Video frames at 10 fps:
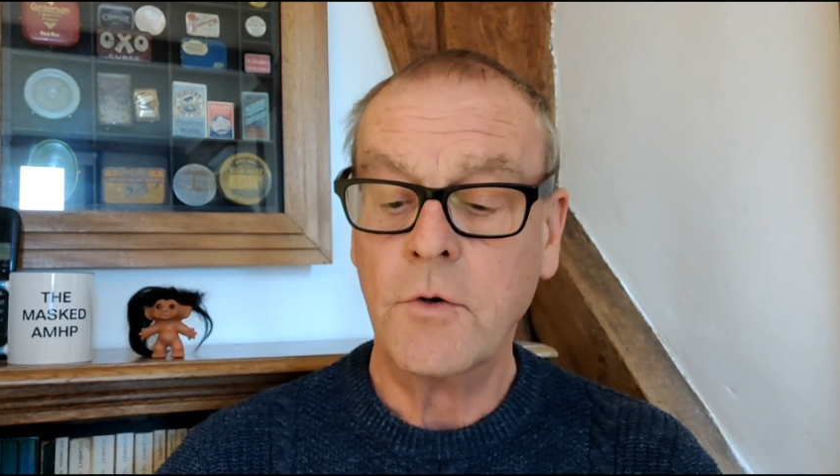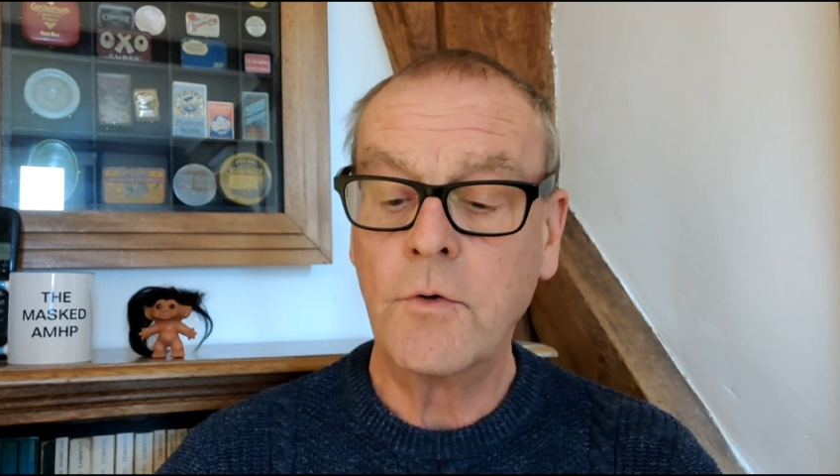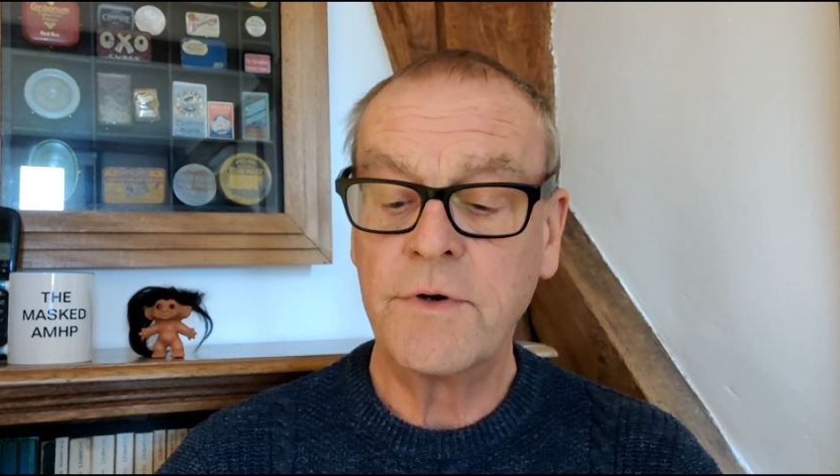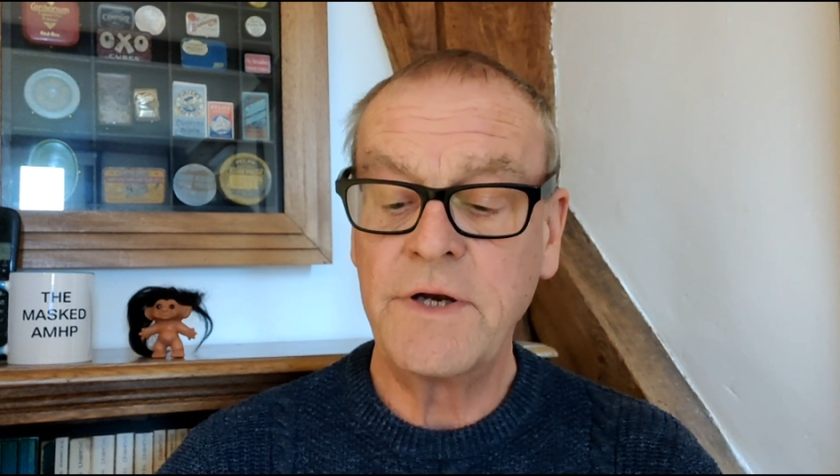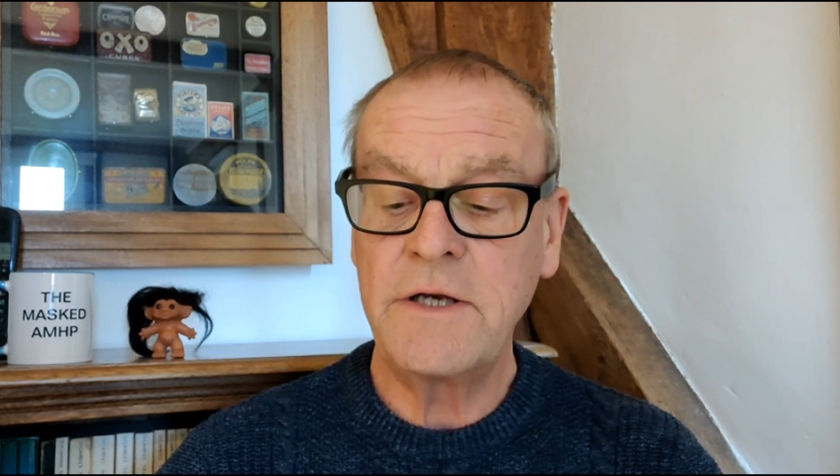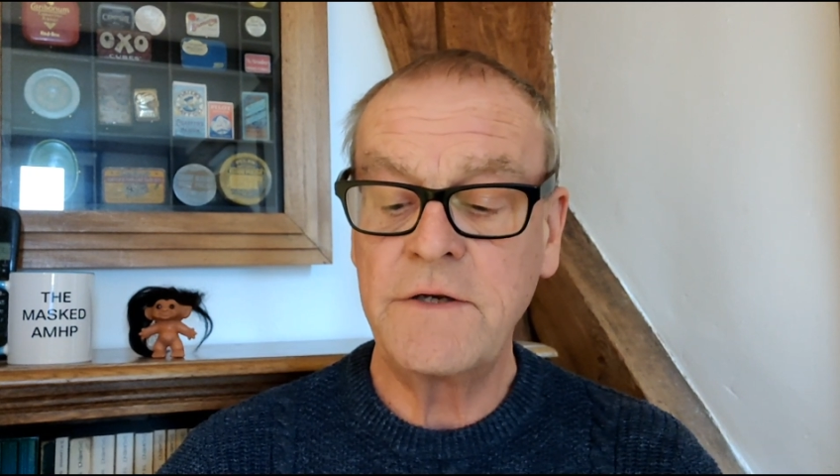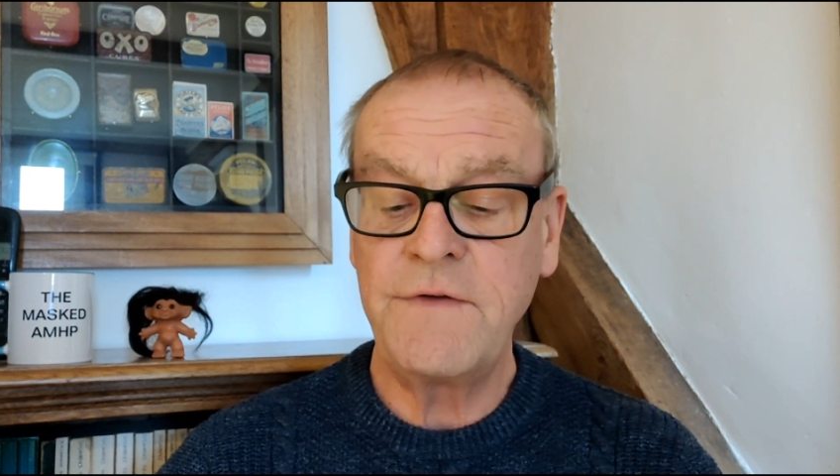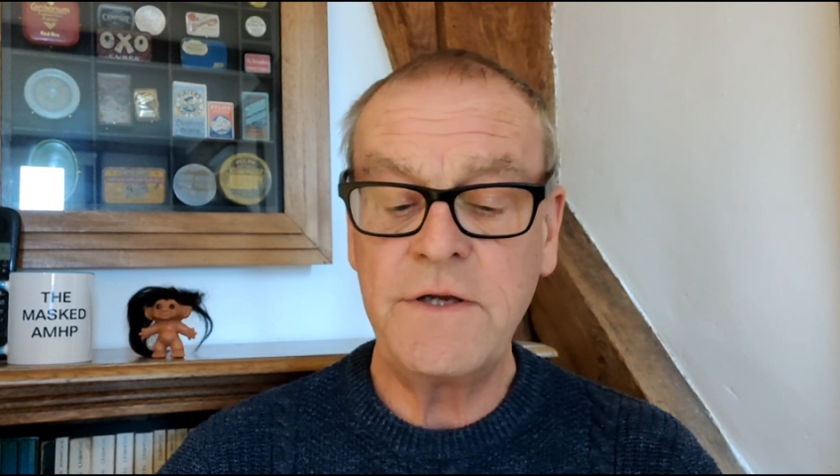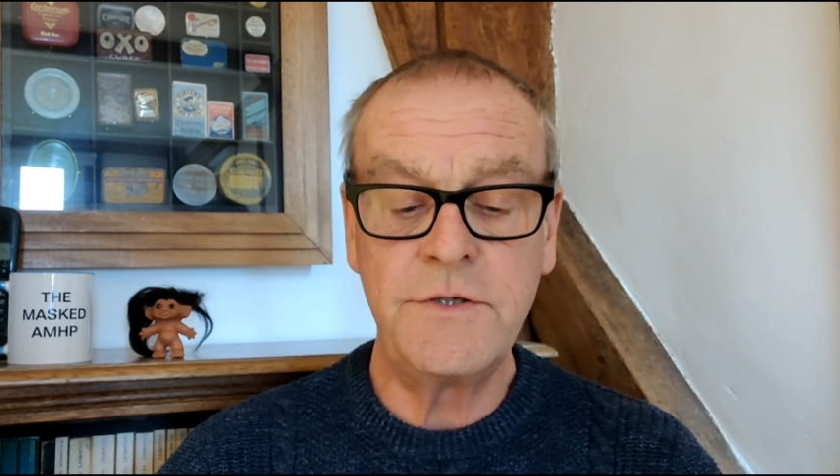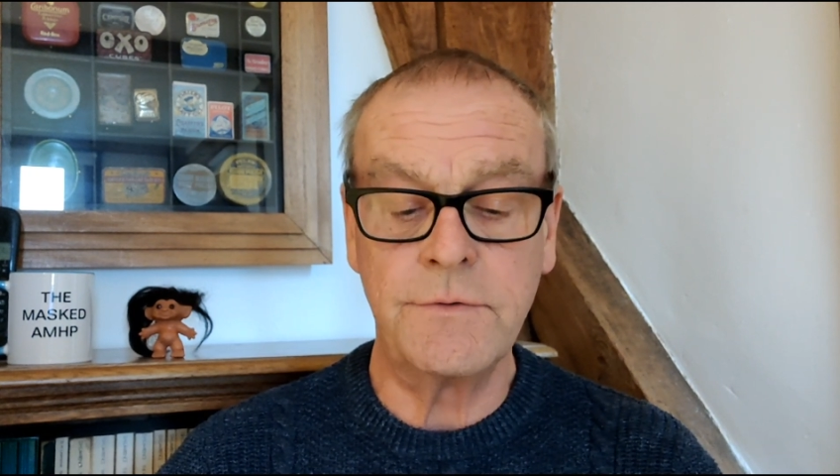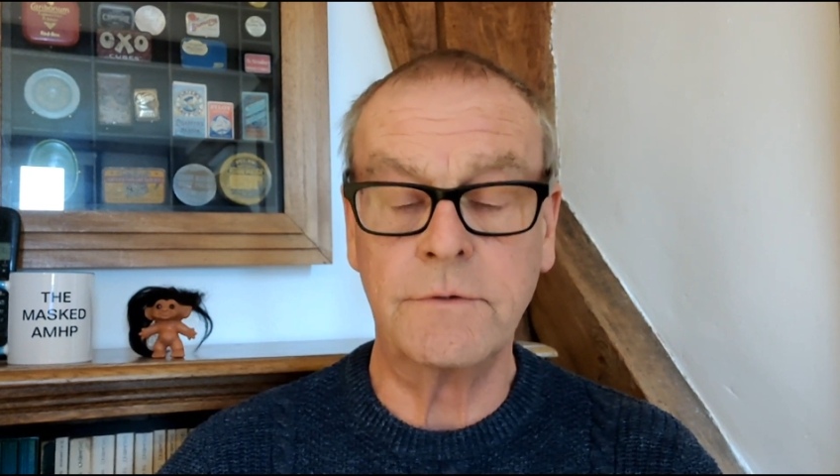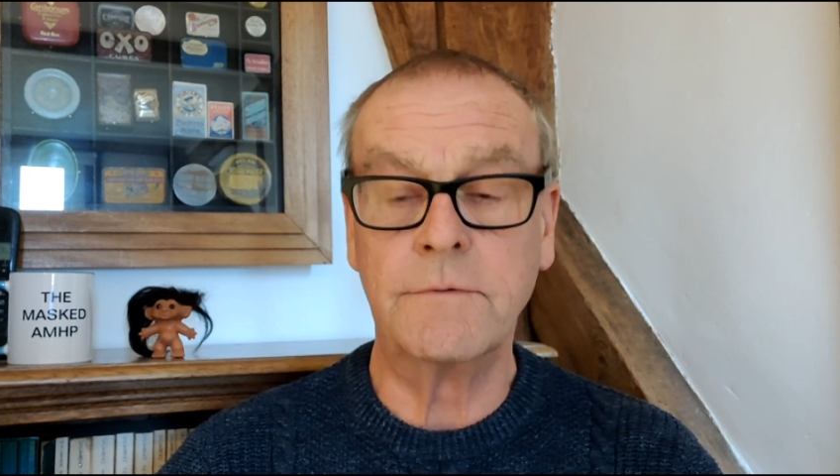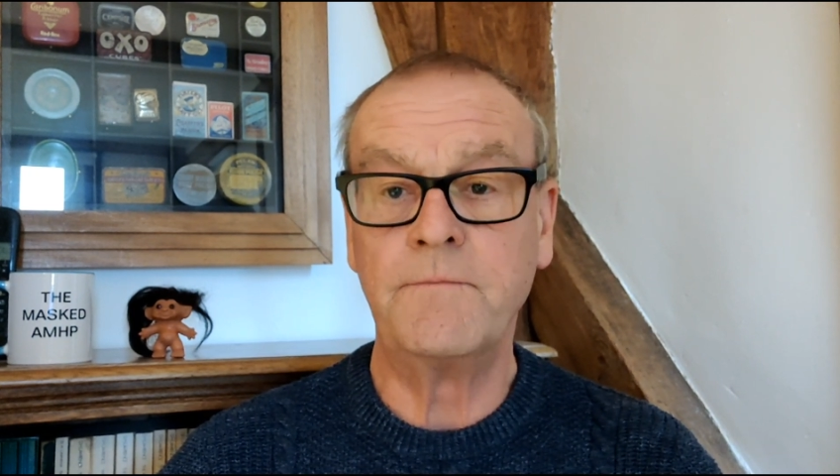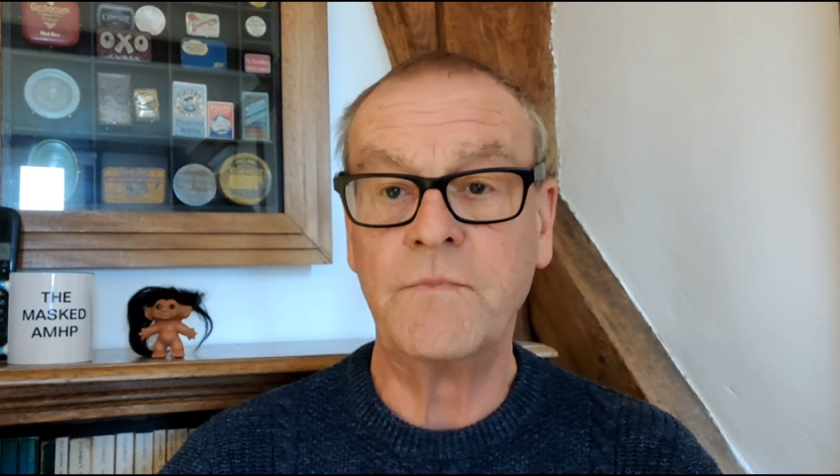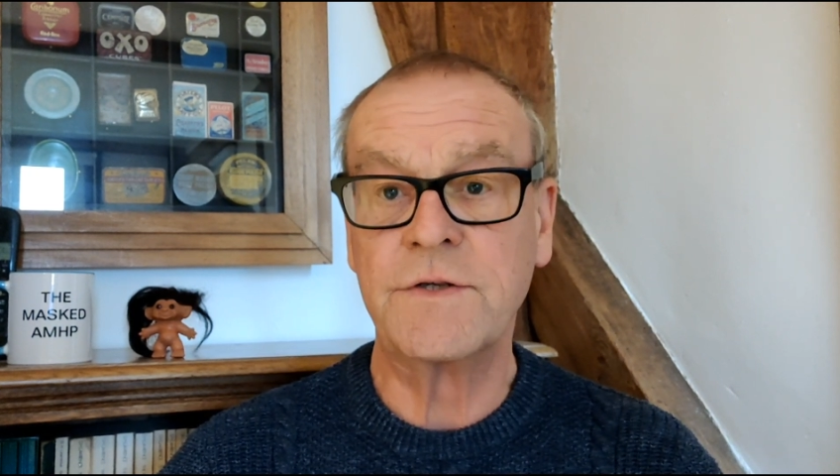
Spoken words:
or an individual,